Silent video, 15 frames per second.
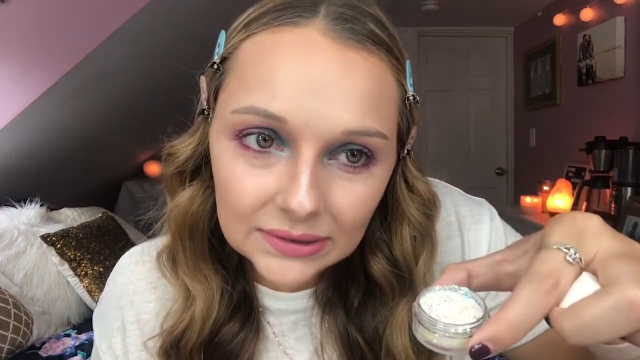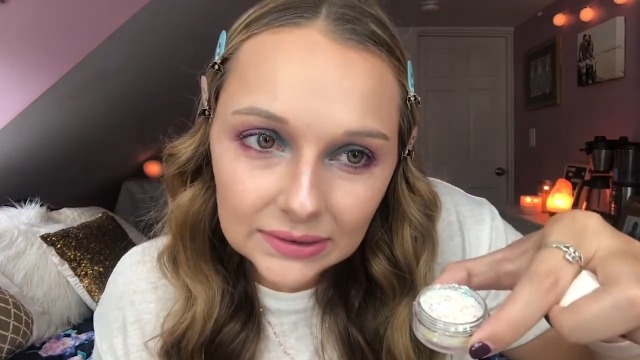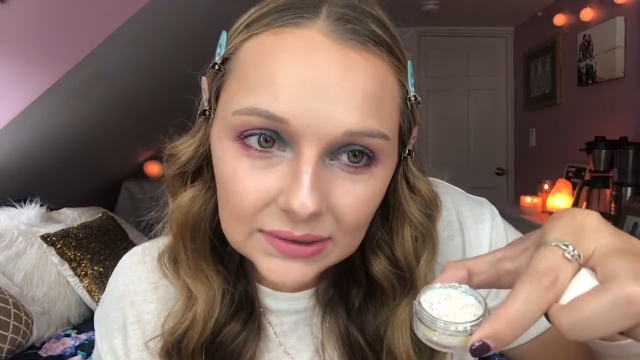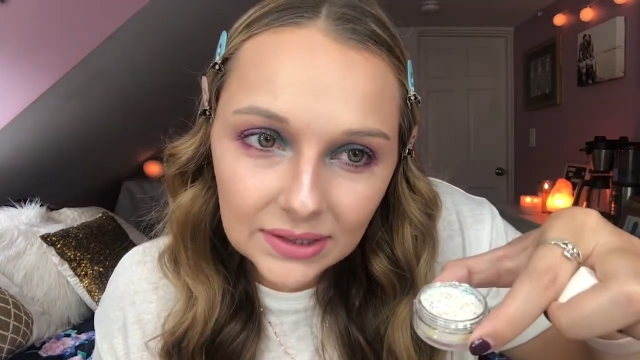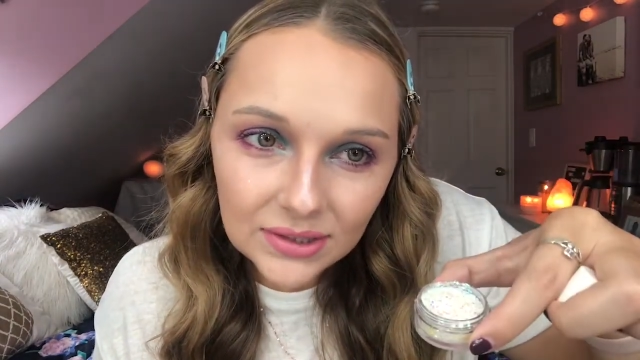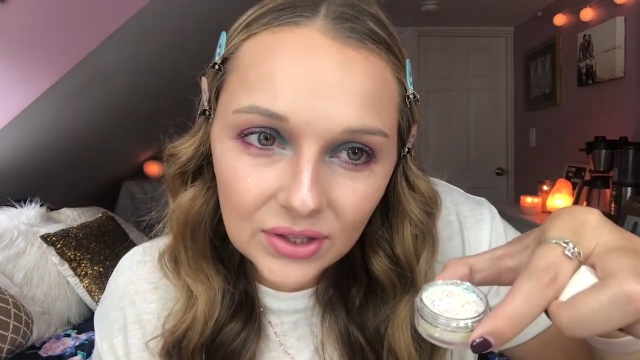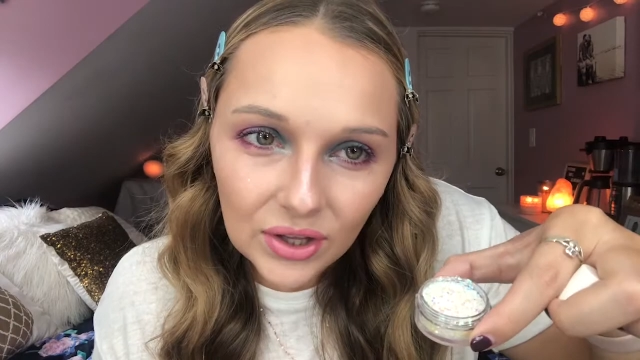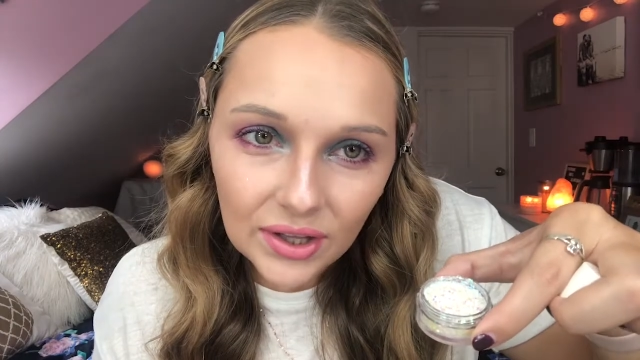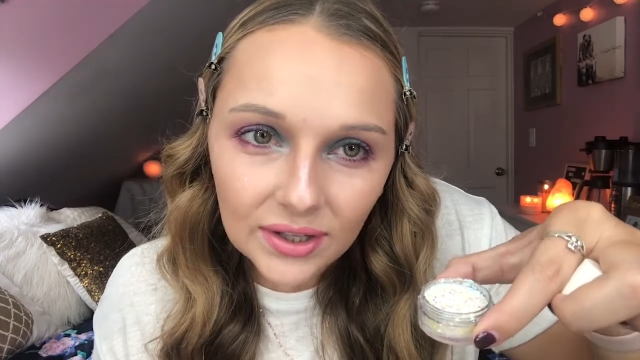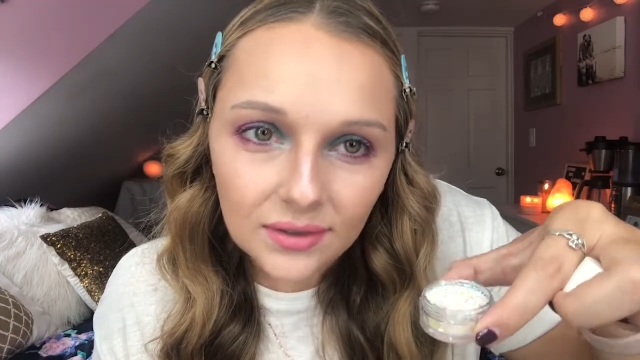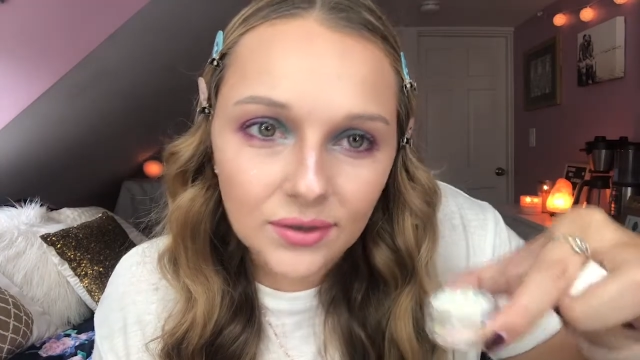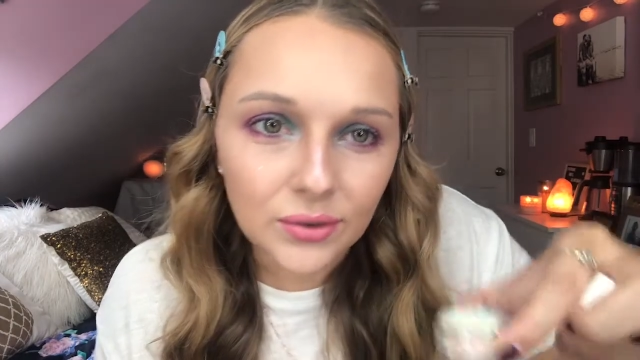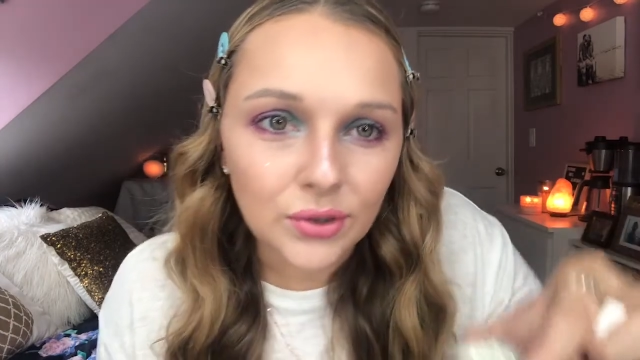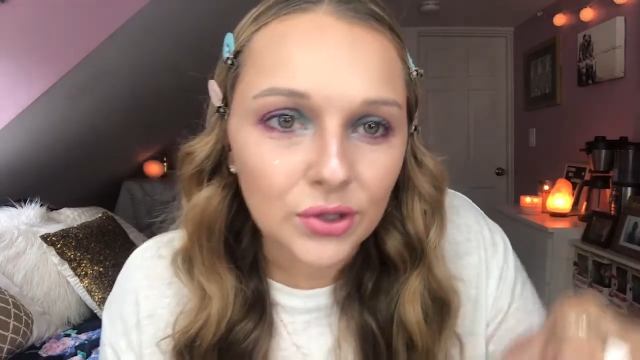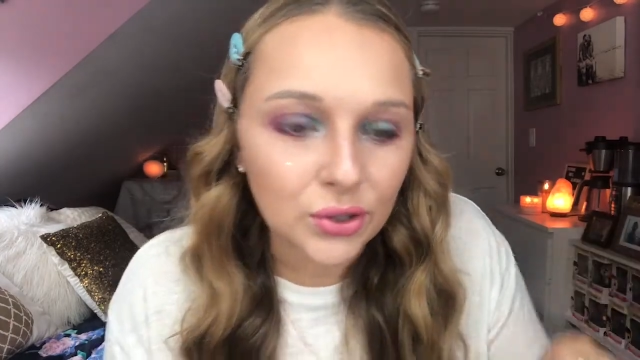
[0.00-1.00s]
that's all I can
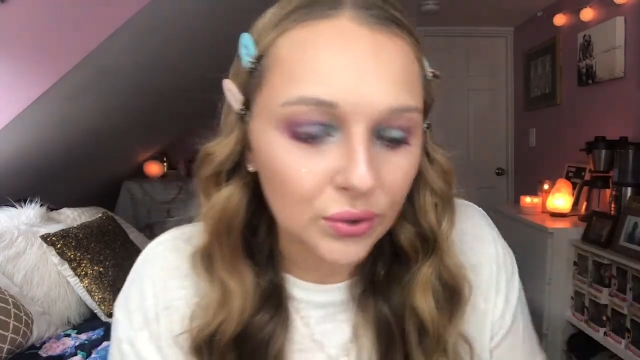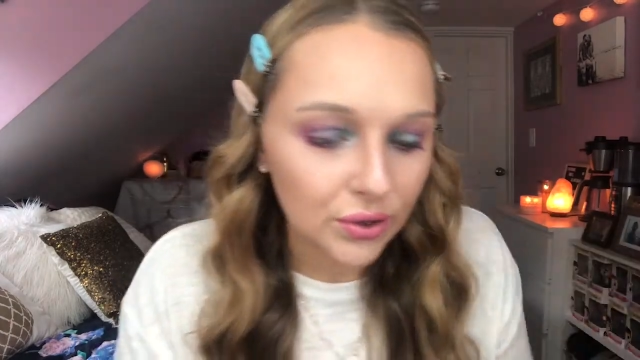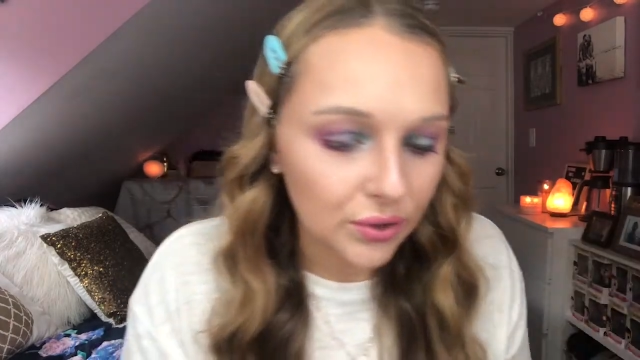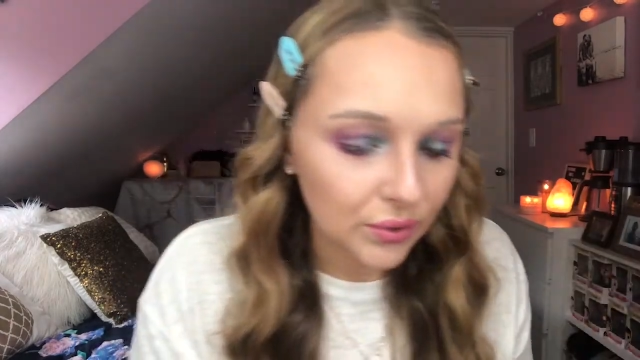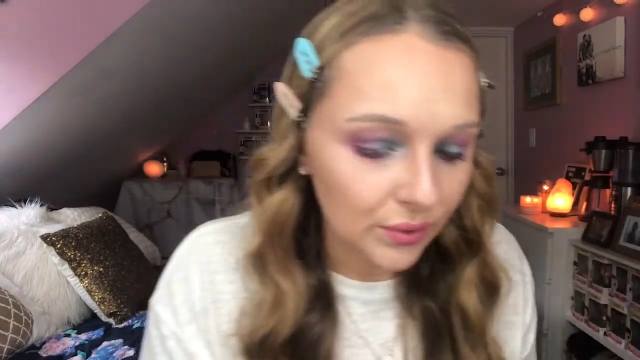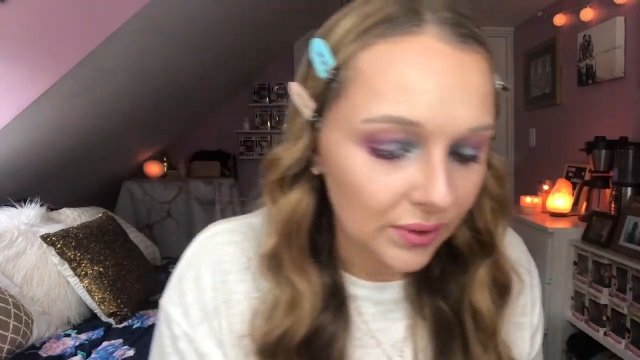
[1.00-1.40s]
do to show you.